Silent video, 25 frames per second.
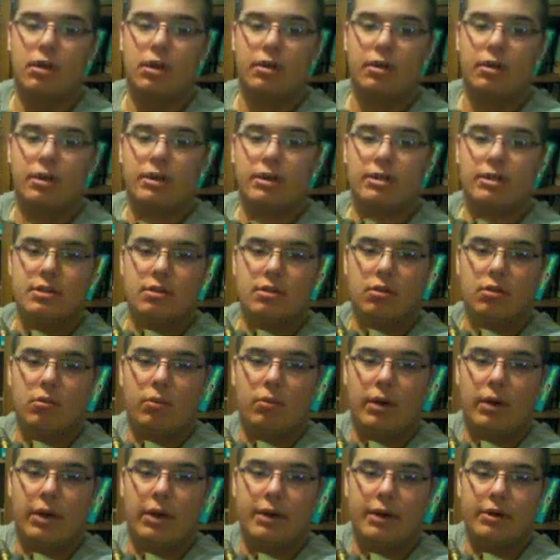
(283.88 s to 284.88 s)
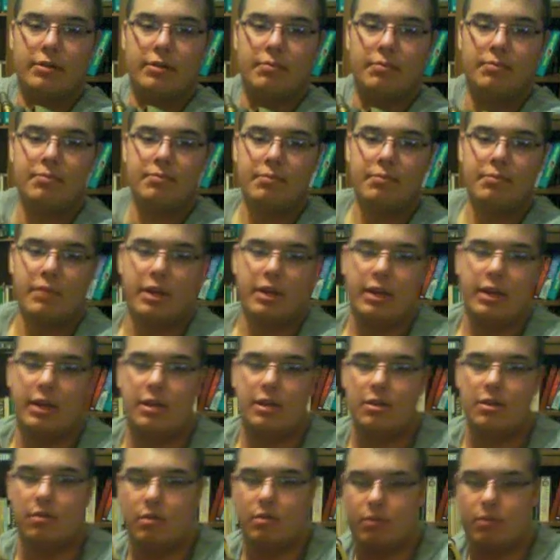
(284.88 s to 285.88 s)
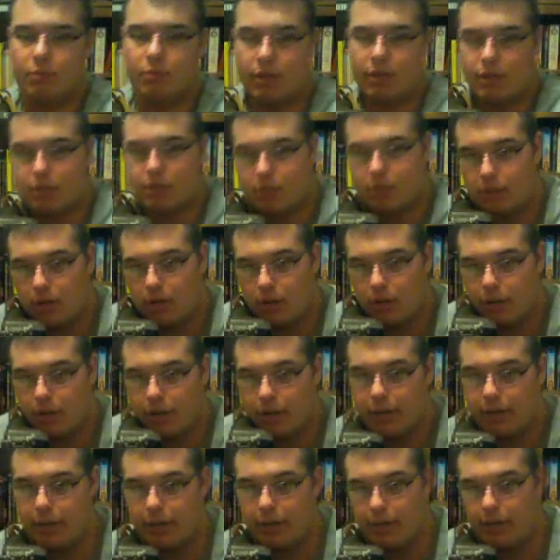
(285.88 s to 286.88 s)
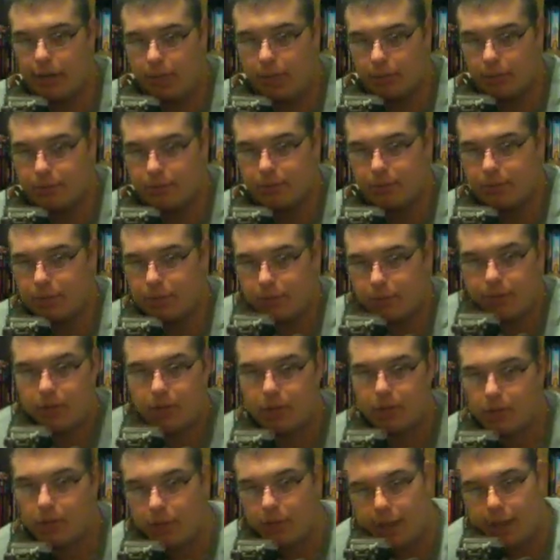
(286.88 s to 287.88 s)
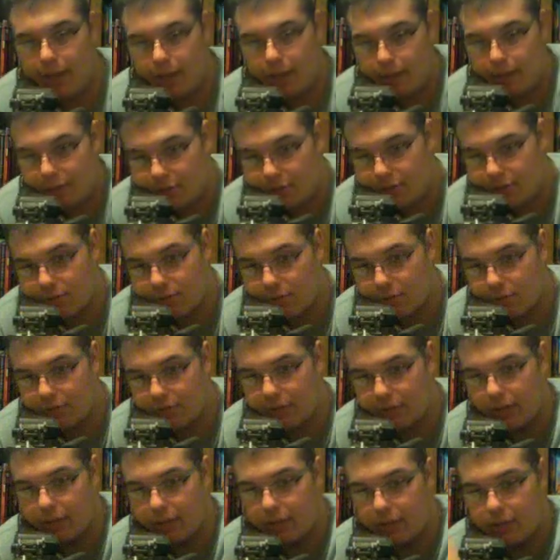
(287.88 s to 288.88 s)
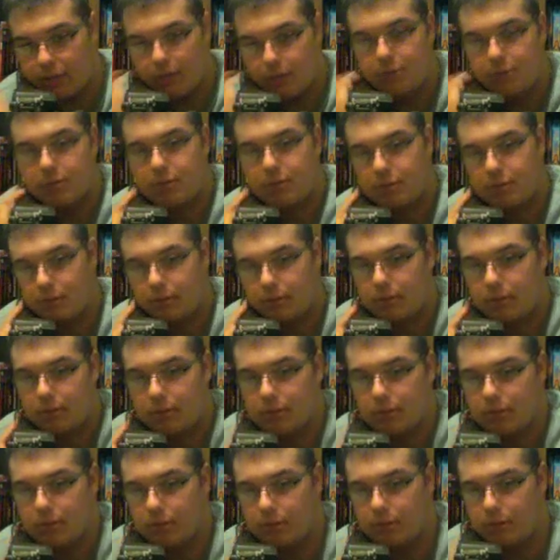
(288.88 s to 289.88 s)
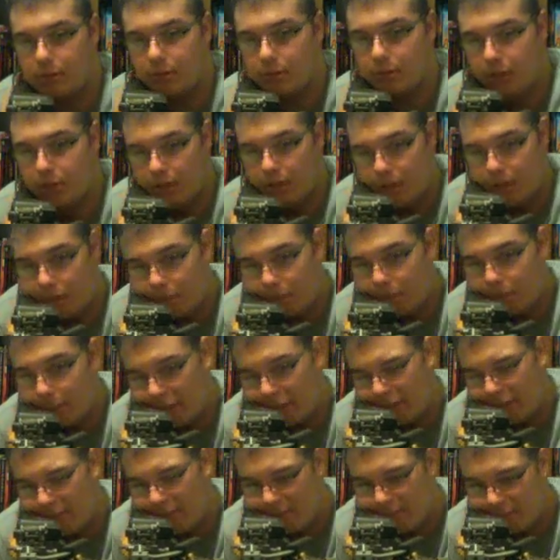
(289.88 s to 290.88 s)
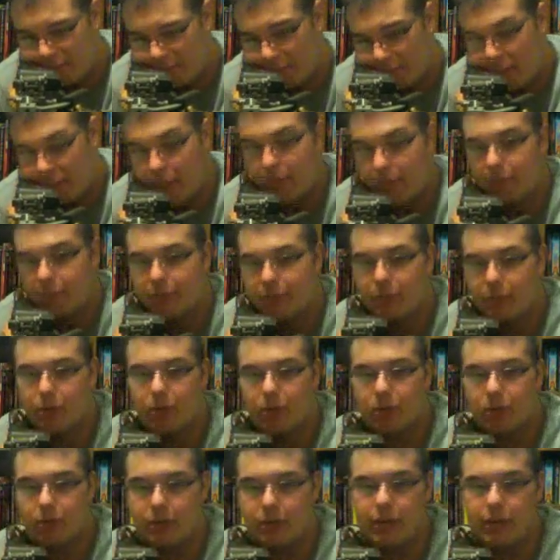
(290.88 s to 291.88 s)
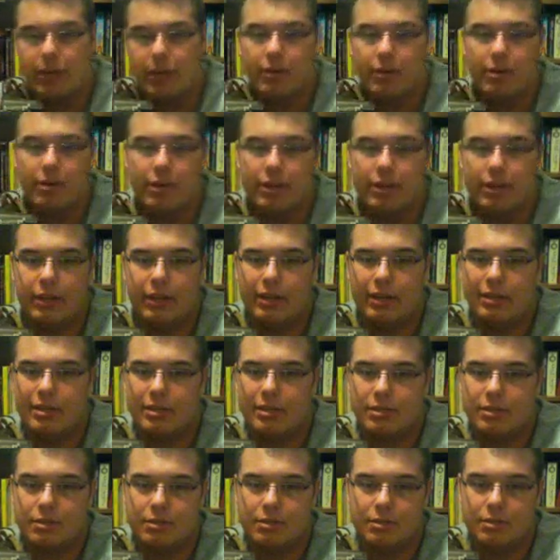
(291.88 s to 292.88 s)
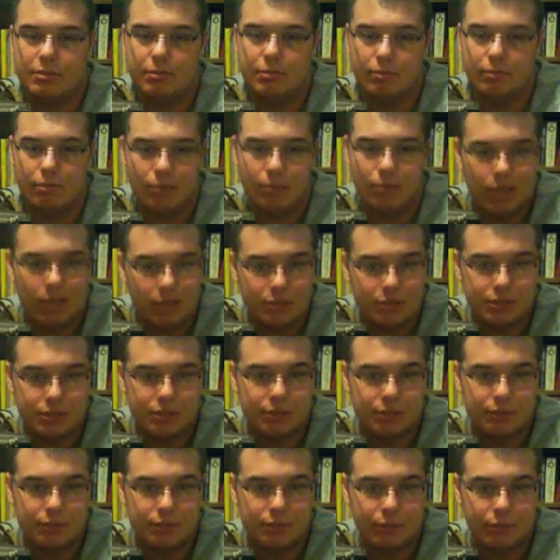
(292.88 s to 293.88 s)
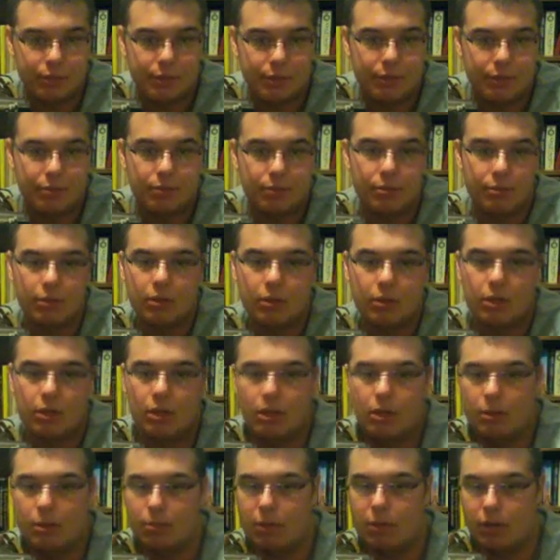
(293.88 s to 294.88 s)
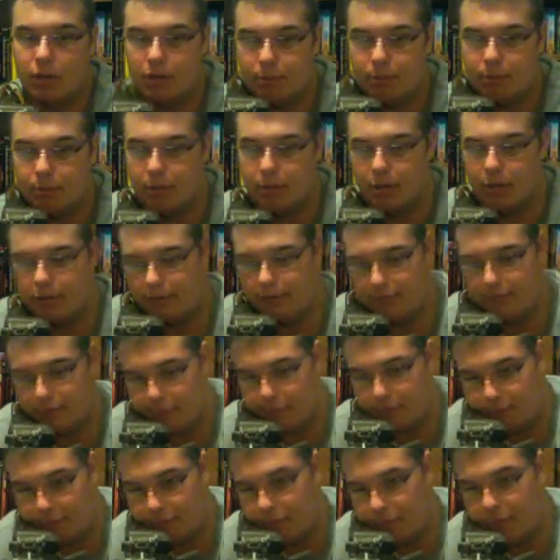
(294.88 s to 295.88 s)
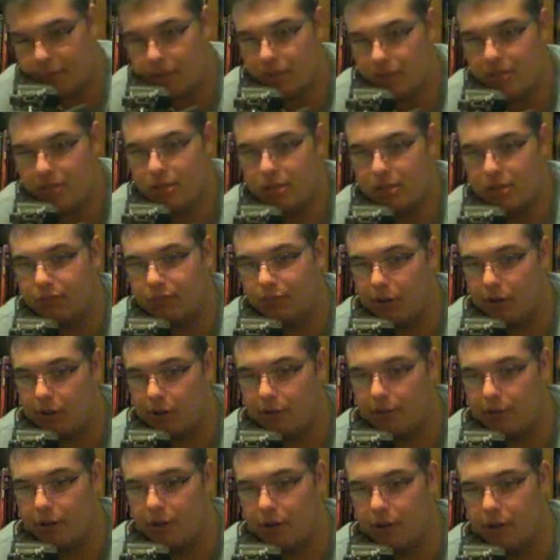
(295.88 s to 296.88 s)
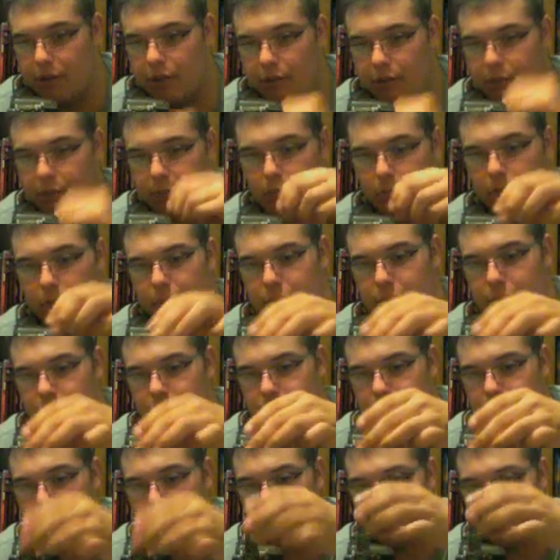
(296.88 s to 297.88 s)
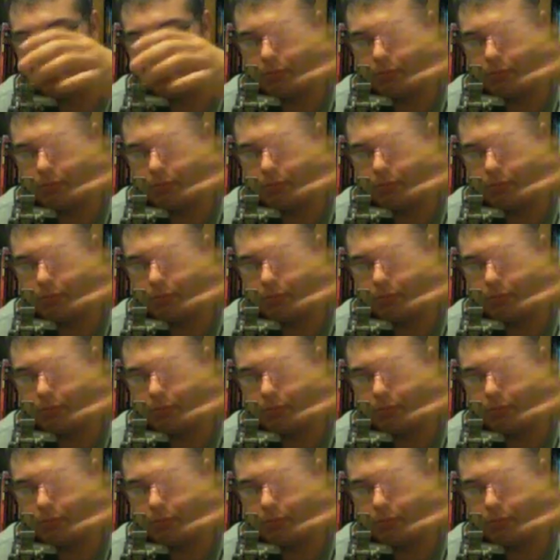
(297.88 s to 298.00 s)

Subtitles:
It's a little wire, and you can rest it. It helps when you're aiming sort of like this, but if you're carrying it, it doesn't do much for you. But this is very, very comfortable when you're shooting.